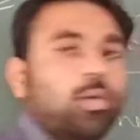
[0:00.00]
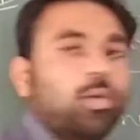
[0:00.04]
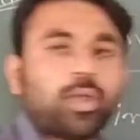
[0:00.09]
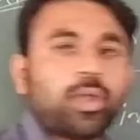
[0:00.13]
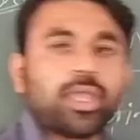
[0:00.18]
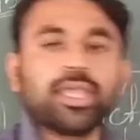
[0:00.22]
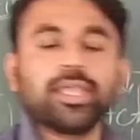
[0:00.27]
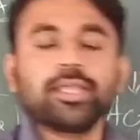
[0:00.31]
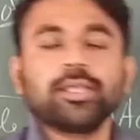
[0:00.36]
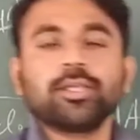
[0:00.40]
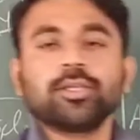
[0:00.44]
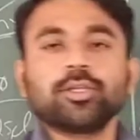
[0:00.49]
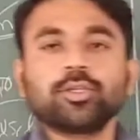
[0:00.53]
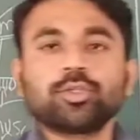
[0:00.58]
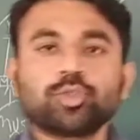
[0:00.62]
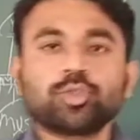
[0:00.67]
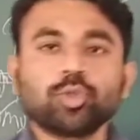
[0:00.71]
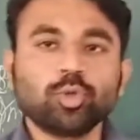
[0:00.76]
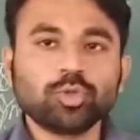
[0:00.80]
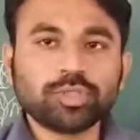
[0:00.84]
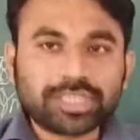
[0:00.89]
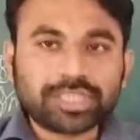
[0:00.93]
Okay,
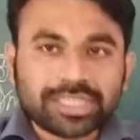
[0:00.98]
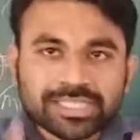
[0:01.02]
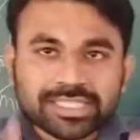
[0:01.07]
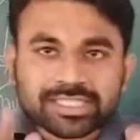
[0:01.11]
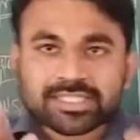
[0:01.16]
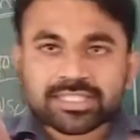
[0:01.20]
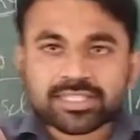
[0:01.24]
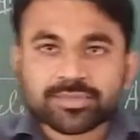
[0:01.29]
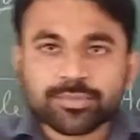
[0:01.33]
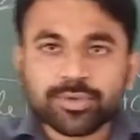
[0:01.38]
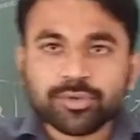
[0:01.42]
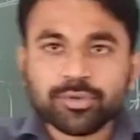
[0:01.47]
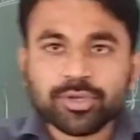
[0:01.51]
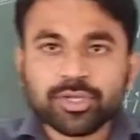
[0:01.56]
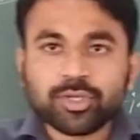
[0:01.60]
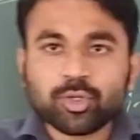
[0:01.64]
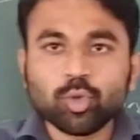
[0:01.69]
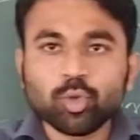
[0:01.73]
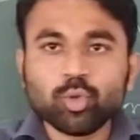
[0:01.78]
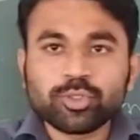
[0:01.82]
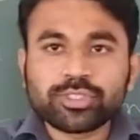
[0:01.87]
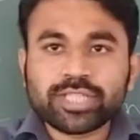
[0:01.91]
so the distance
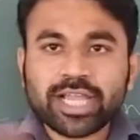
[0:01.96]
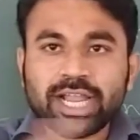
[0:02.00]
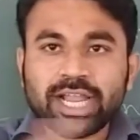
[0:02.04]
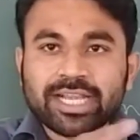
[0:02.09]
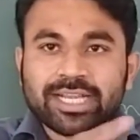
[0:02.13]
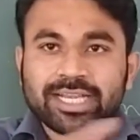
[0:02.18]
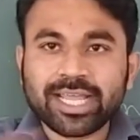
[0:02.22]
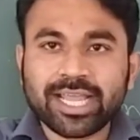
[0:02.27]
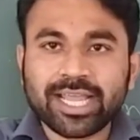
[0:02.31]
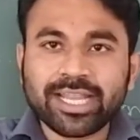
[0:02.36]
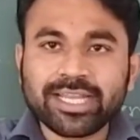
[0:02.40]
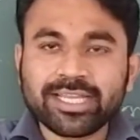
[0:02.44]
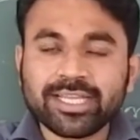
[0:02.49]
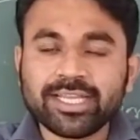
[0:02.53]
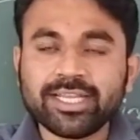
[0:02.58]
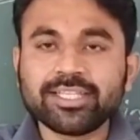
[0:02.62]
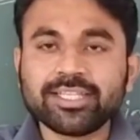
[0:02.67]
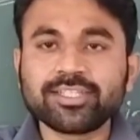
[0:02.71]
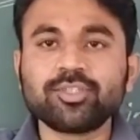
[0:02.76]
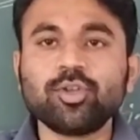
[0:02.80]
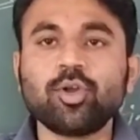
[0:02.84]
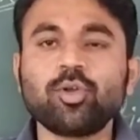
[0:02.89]
between two Z line,
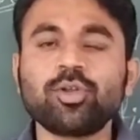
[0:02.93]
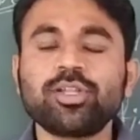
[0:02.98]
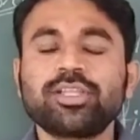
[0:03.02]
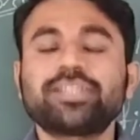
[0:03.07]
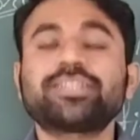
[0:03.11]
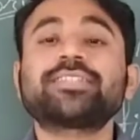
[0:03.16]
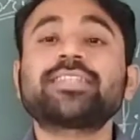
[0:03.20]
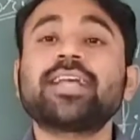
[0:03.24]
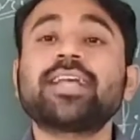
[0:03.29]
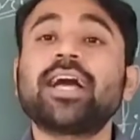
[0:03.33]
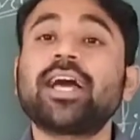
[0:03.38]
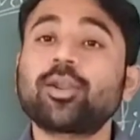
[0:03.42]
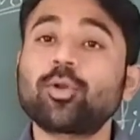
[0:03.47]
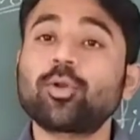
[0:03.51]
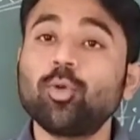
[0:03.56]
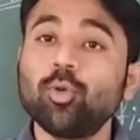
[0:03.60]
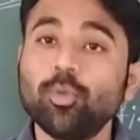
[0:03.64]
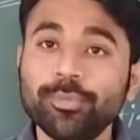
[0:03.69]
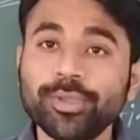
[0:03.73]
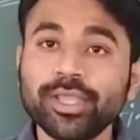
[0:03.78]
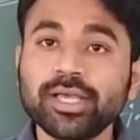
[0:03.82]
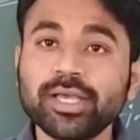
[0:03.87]
it is known as
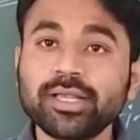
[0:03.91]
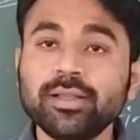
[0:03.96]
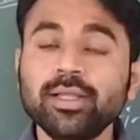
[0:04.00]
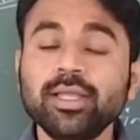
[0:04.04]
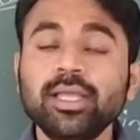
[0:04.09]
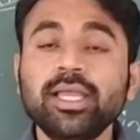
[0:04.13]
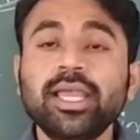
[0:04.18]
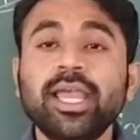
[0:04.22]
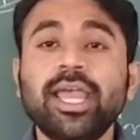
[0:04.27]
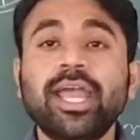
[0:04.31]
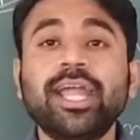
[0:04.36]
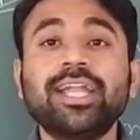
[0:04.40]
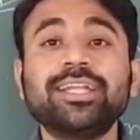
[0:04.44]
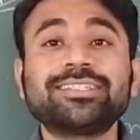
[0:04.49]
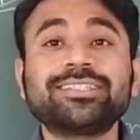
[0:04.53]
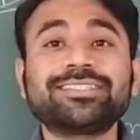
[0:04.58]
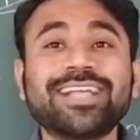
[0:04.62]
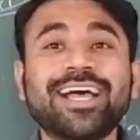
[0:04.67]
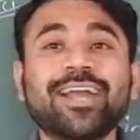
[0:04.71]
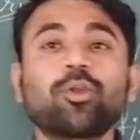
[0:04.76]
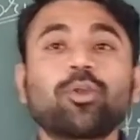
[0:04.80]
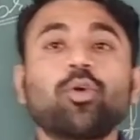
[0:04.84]
sarcomere, and
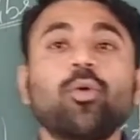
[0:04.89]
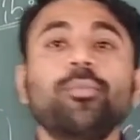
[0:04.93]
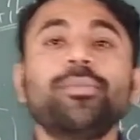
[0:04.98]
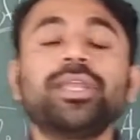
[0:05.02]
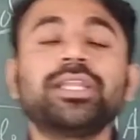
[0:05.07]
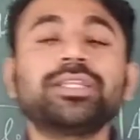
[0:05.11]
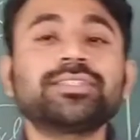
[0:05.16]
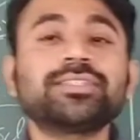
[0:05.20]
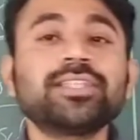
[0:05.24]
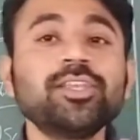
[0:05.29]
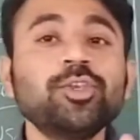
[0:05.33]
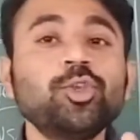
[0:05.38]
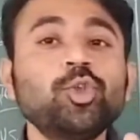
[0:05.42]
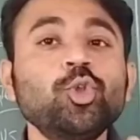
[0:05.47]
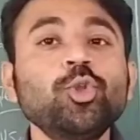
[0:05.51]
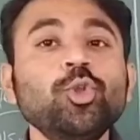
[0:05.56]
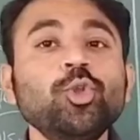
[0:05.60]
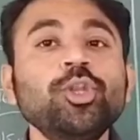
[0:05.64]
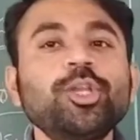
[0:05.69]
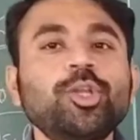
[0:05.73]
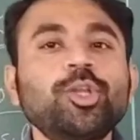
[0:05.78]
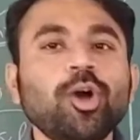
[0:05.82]
sarcomere is the
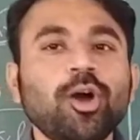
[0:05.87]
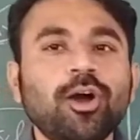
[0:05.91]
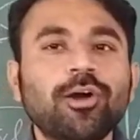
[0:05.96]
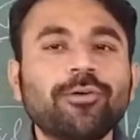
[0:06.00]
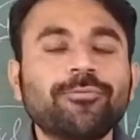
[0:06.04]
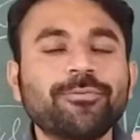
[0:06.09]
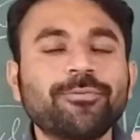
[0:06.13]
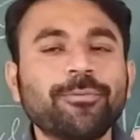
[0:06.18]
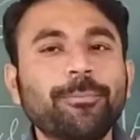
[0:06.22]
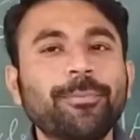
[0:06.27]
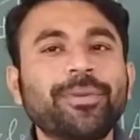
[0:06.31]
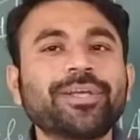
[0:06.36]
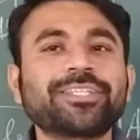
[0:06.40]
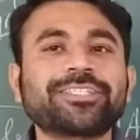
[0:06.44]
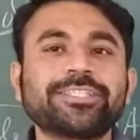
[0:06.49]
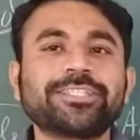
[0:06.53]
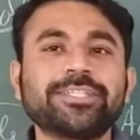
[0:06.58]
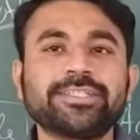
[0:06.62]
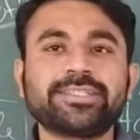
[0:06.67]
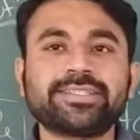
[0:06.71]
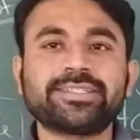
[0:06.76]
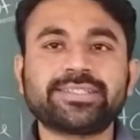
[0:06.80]
unit of
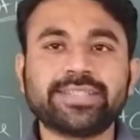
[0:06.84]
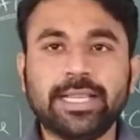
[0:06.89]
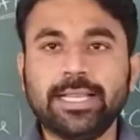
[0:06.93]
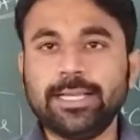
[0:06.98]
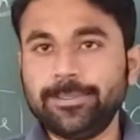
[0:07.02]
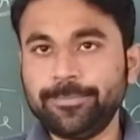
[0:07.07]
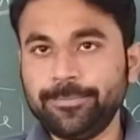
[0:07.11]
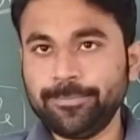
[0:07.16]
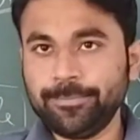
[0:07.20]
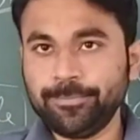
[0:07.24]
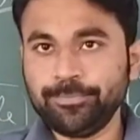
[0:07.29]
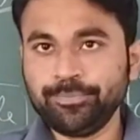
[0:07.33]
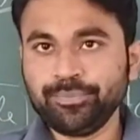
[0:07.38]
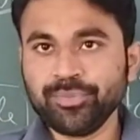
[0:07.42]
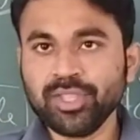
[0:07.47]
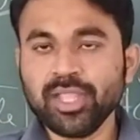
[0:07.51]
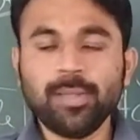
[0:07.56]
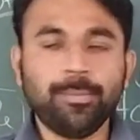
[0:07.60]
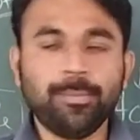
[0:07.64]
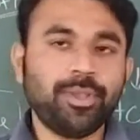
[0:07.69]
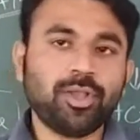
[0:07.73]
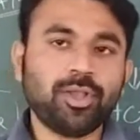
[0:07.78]
muscle cell.
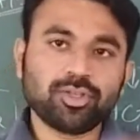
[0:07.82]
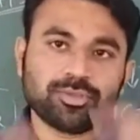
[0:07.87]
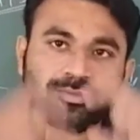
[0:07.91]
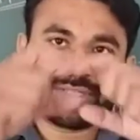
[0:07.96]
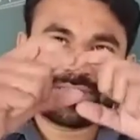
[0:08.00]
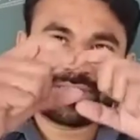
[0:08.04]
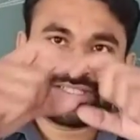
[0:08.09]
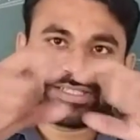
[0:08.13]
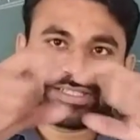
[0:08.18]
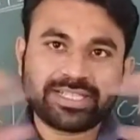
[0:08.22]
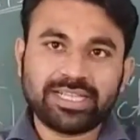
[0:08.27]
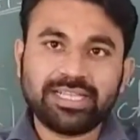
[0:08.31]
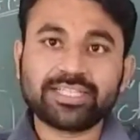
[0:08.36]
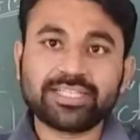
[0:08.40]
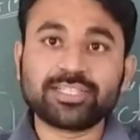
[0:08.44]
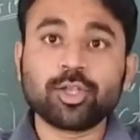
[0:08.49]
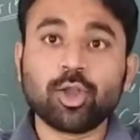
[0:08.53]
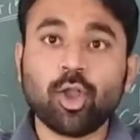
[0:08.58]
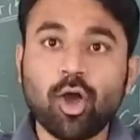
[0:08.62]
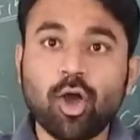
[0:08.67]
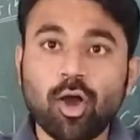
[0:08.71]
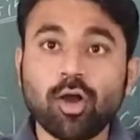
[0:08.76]
Because muscle cell
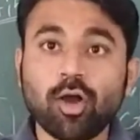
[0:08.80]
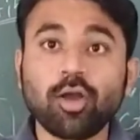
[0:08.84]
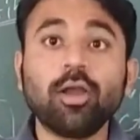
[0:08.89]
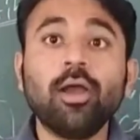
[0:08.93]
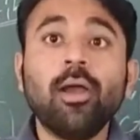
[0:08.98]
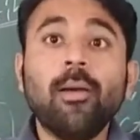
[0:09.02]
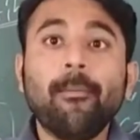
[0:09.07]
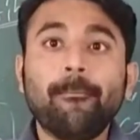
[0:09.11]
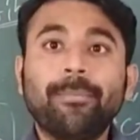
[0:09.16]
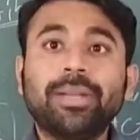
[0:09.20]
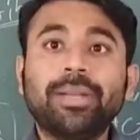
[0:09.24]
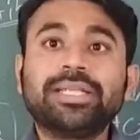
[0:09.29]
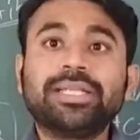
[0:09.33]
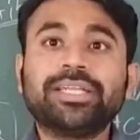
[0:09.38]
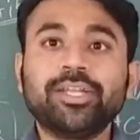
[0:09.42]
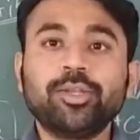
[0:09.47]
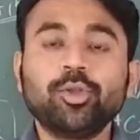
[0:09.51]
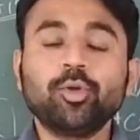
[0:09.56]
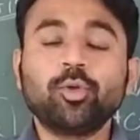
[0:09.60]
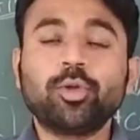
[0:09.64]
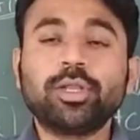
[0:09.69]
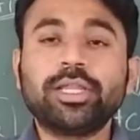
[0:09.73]
is long,
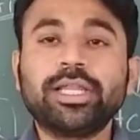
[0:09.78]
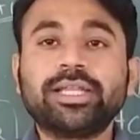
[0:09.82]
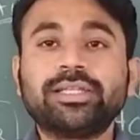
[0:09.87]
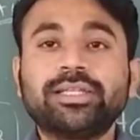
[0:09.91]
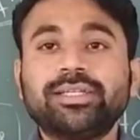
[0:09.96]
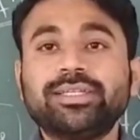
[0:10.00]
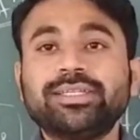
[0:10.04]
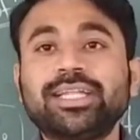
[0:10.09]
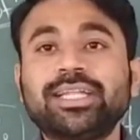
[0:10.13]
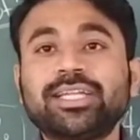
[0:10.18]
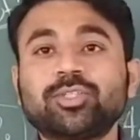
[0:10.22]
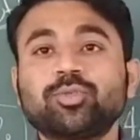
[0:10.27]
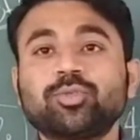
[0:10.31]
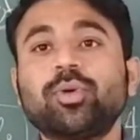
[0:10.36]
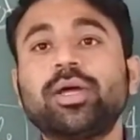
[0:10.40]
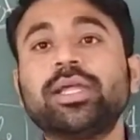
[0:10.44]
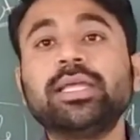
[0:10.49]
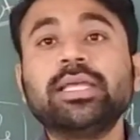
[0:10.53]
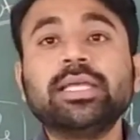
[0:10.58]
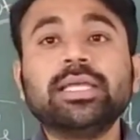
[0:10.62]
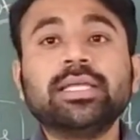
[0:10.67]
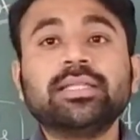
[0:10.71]
multinucleated, that's
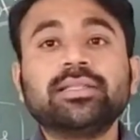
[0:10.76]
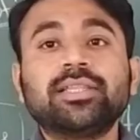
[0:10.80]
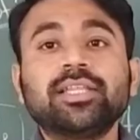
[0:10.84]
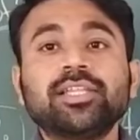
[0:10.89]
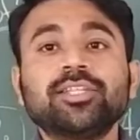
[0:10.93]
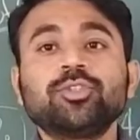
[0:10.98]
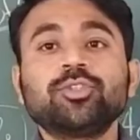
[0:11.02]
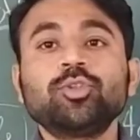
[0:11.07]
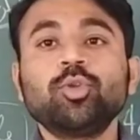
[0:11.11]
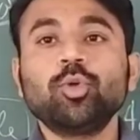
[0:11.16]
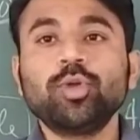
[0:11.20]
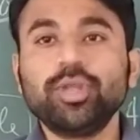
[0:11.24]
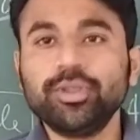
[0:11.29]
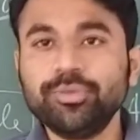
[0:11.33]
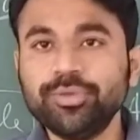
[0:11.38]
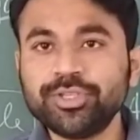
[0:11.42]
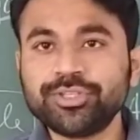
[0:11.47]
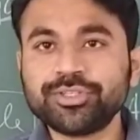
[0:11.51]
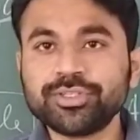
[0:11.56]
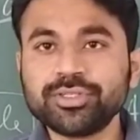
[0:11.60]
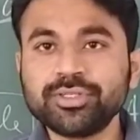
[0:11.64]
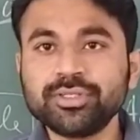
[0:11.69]
why there is no
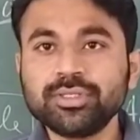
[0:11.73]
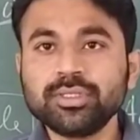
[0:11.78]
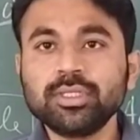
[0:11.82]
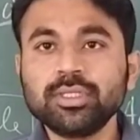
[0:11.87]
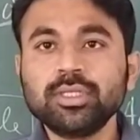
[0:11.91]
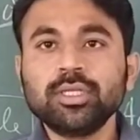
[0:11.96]
division.